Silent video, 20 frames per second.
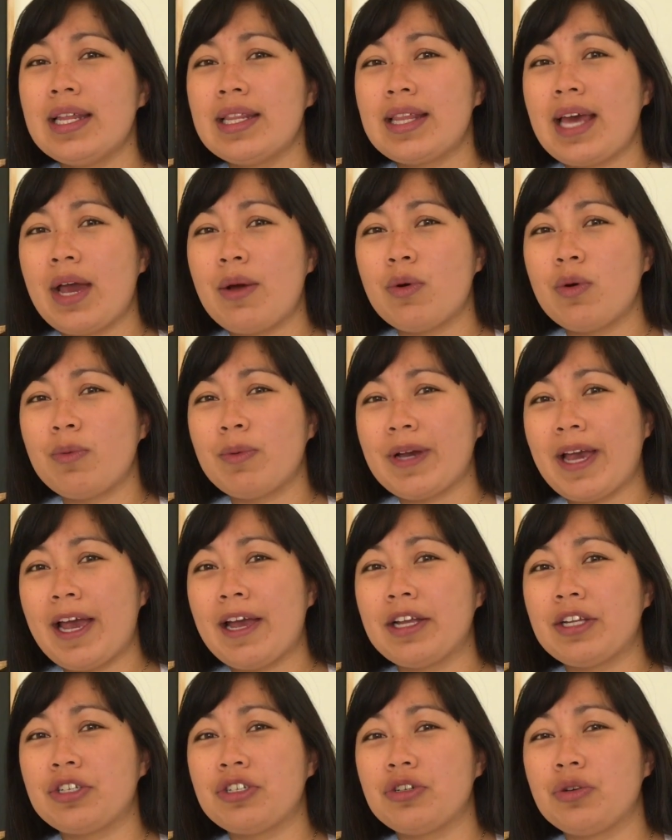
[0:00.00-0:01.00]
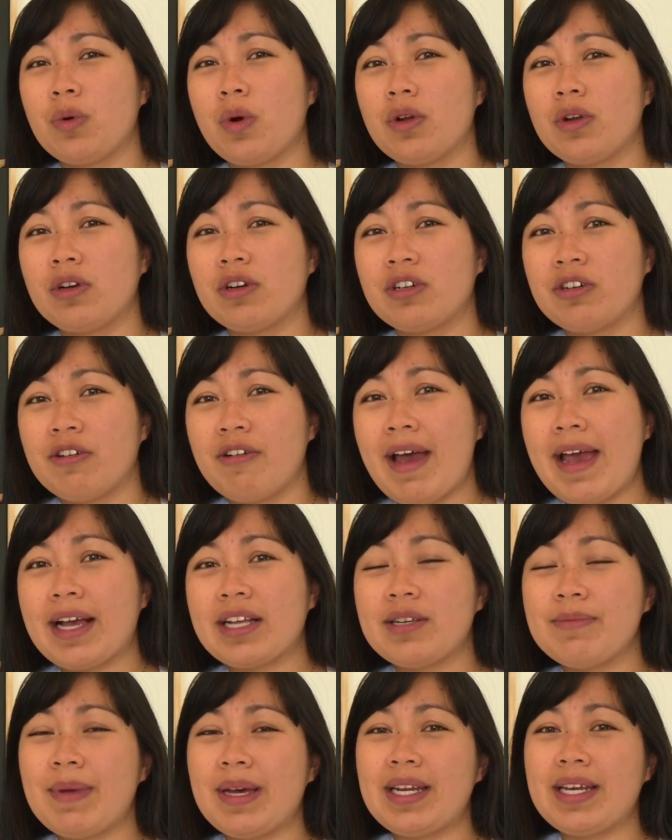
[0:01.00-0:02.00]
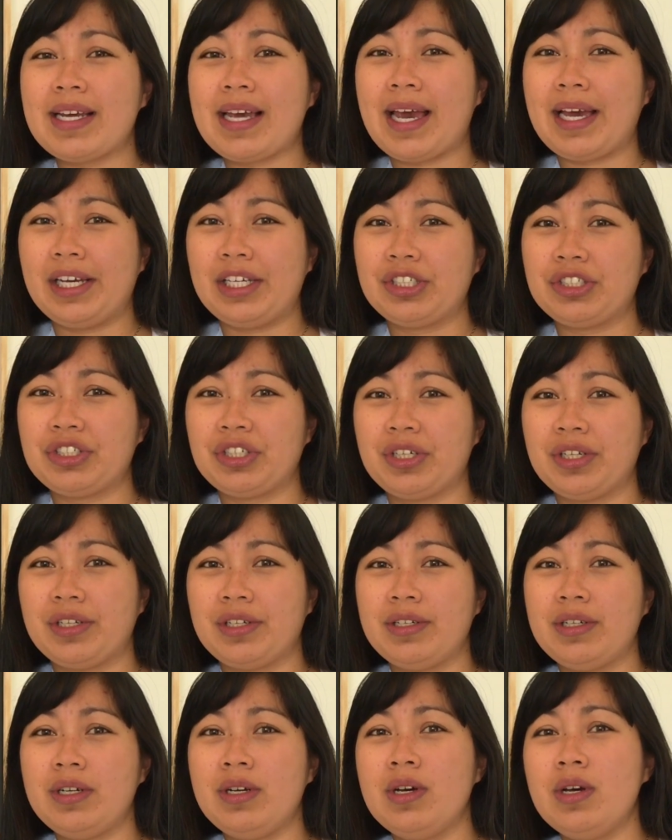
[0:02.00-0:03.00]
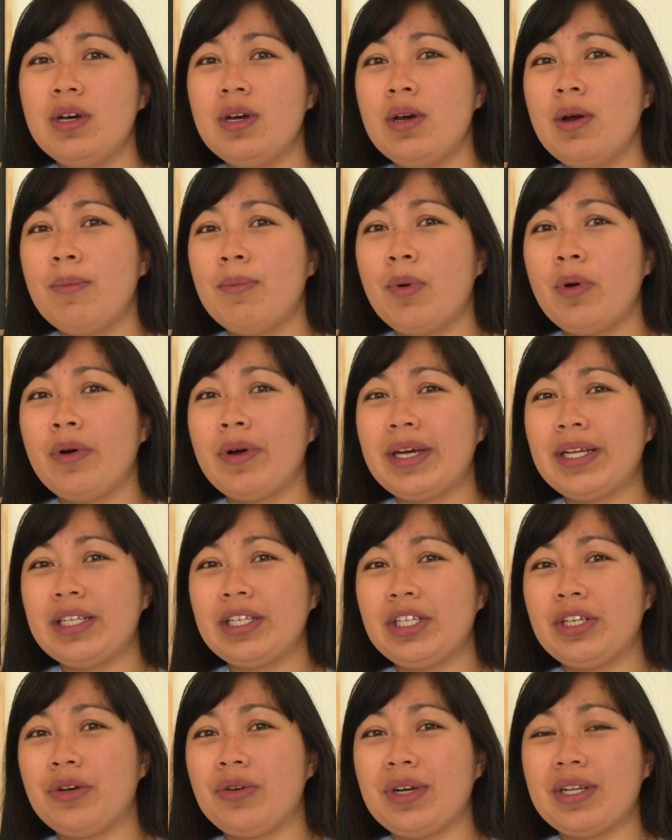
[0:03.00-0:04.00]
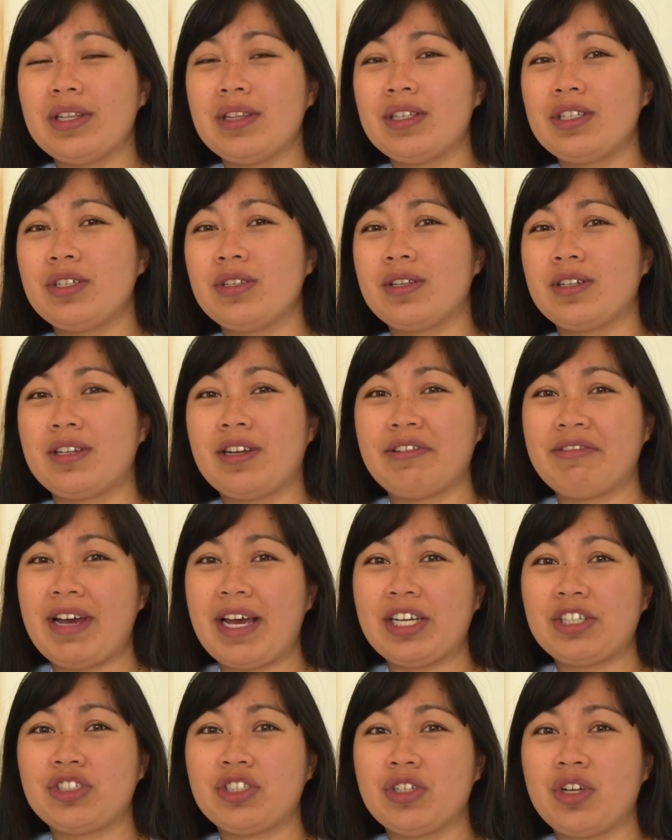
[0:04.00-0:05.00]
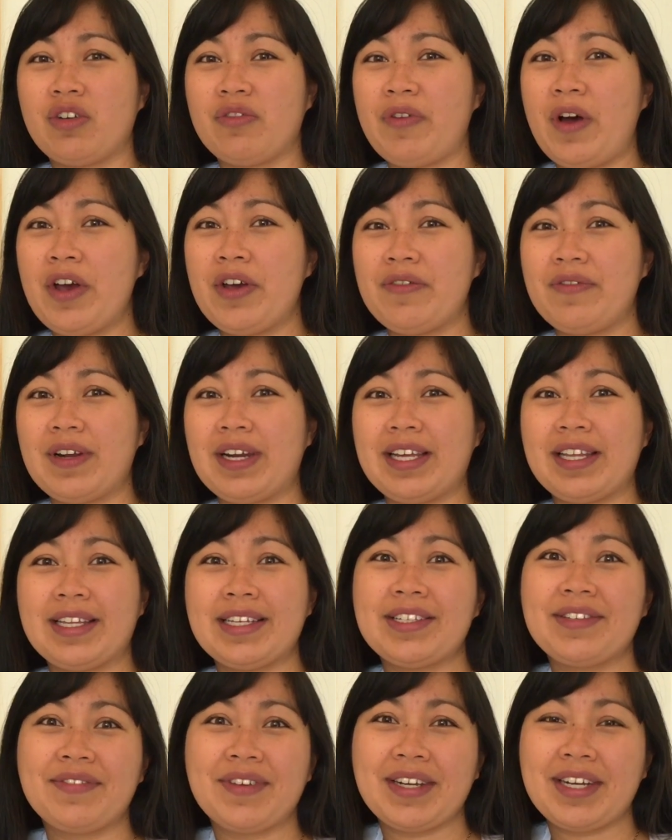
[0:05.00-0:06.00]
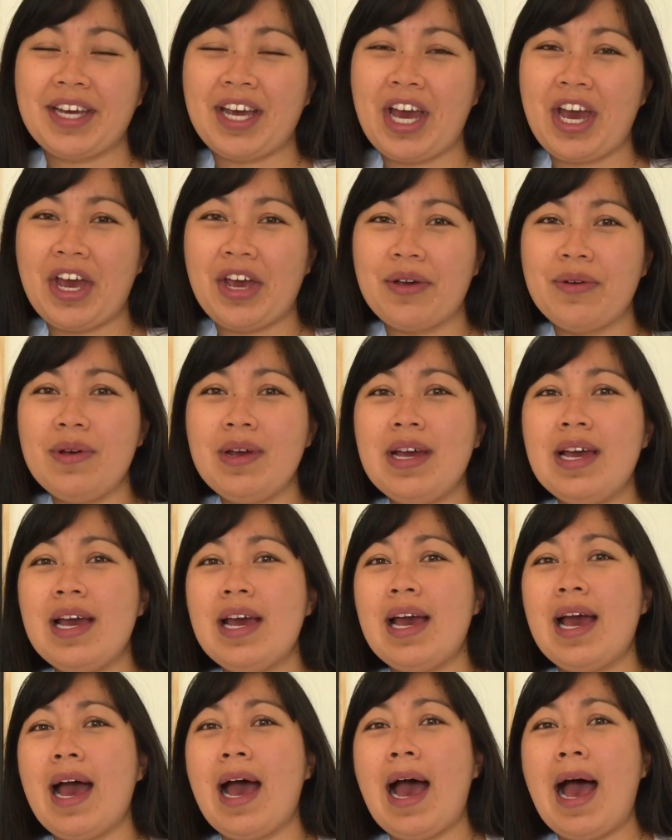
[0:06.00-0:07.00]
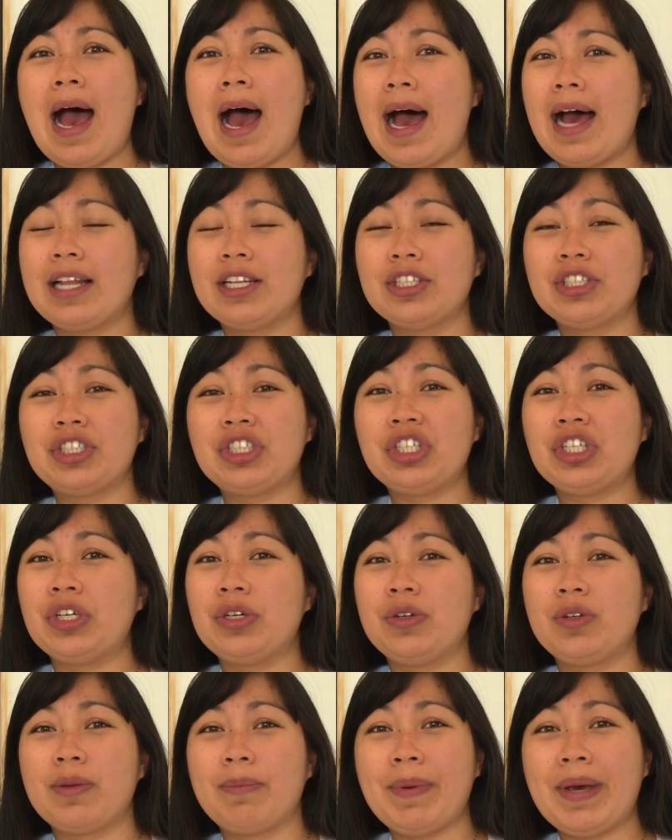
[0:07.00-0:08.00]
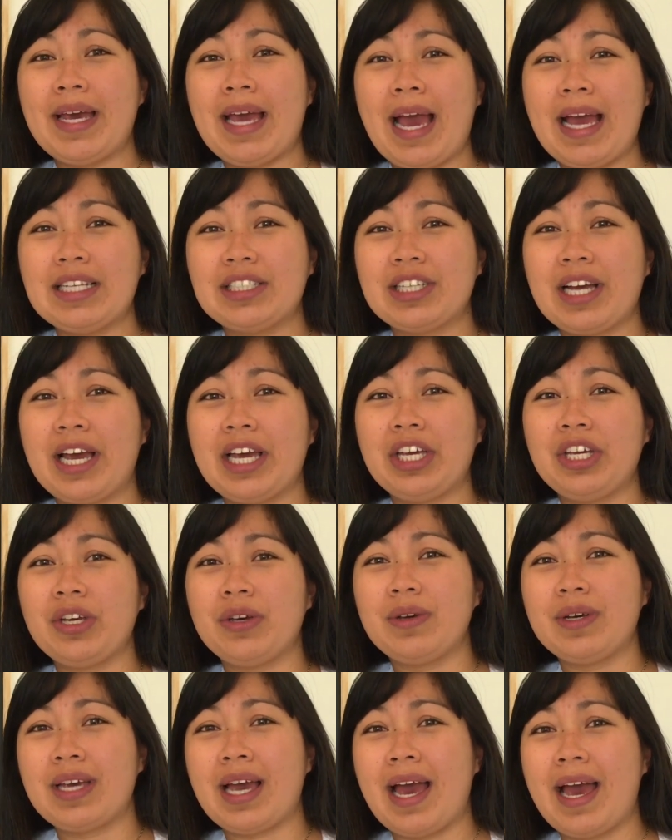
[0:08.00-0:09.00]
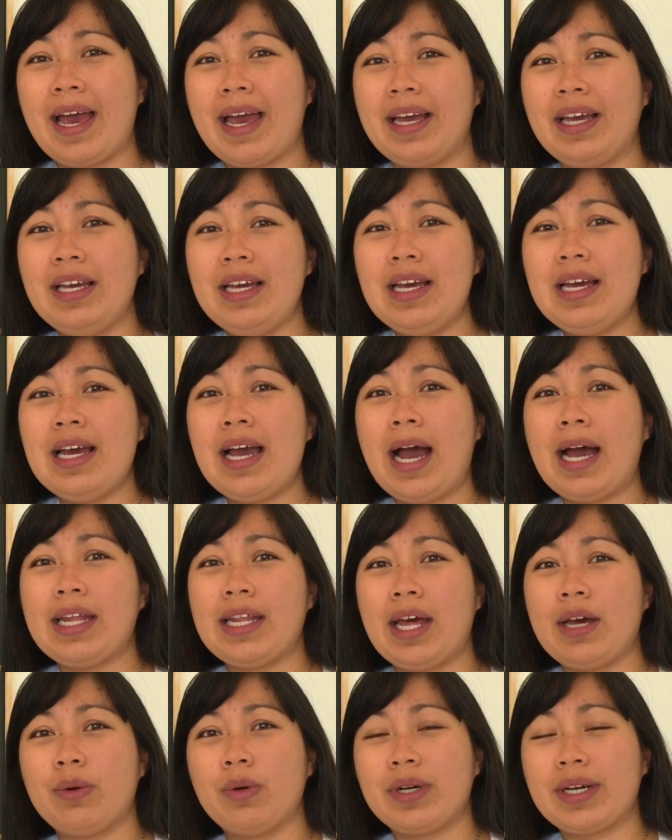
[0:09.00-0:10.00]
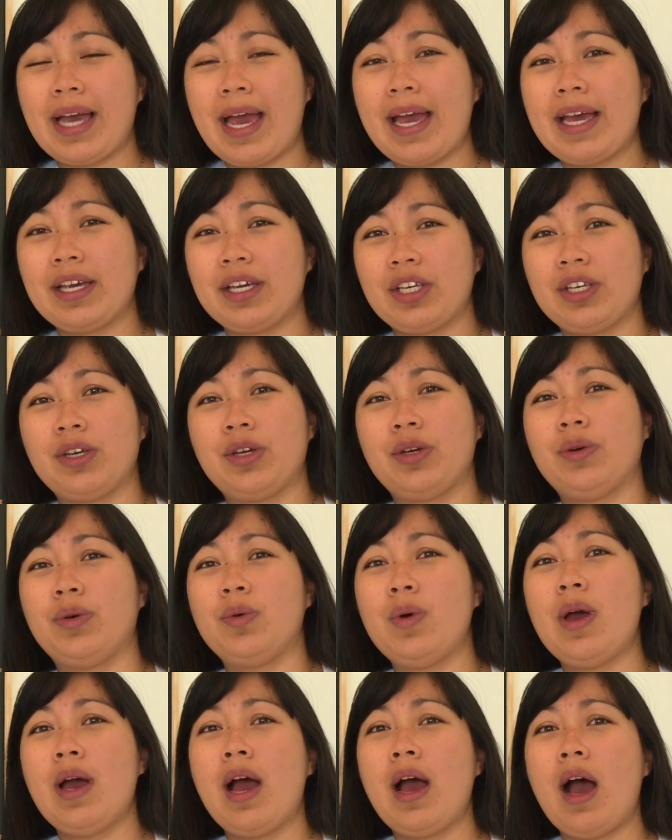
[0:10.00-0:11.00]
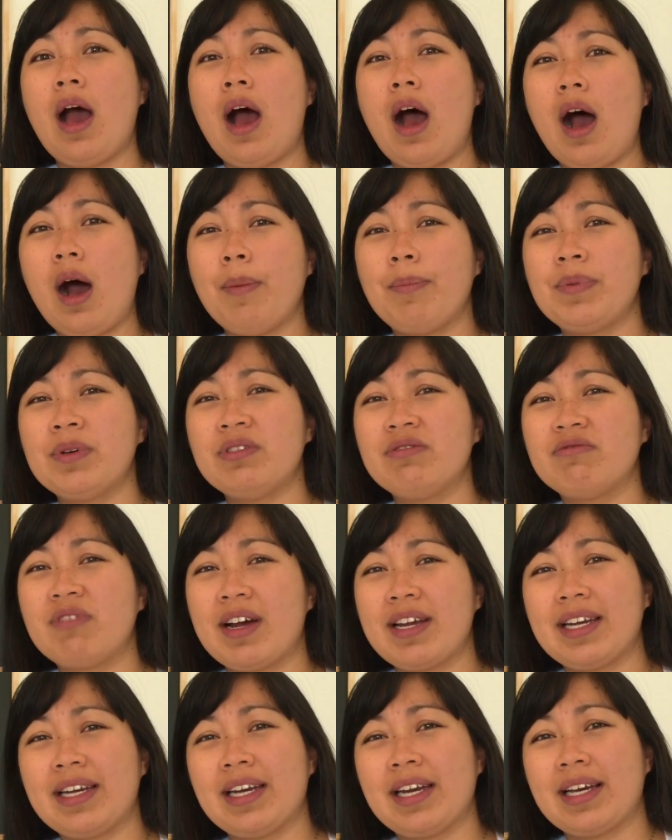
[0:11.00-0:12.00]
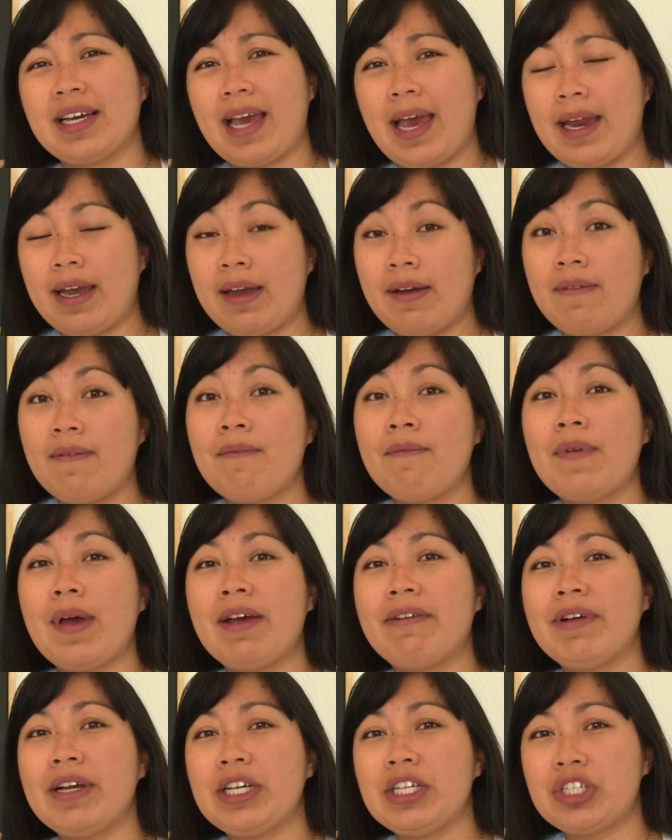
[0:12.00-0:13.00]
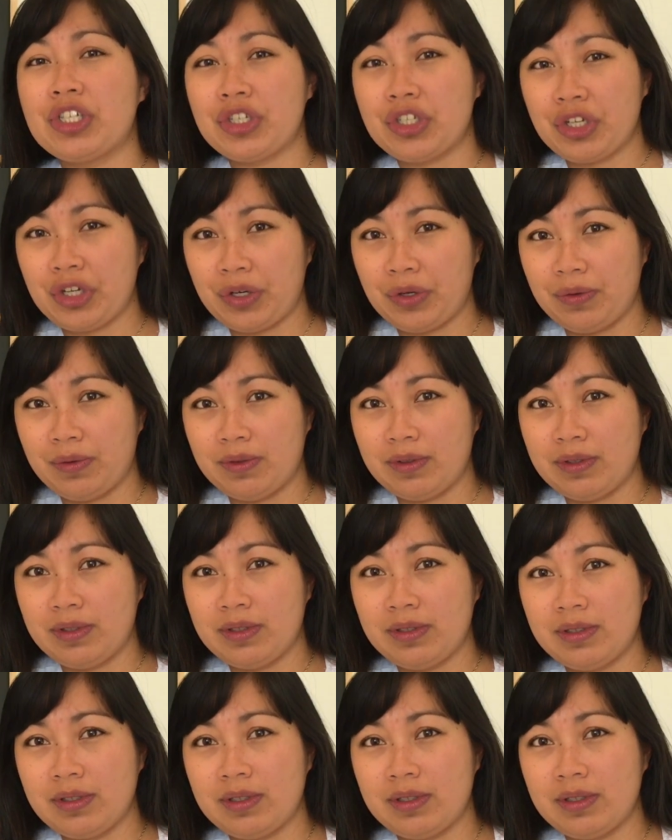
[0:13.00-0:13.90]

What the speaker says: They will get you on the correct medication, point you into the direction of hopefully this video and to the PHA UK, and they will get you up and running again very soon.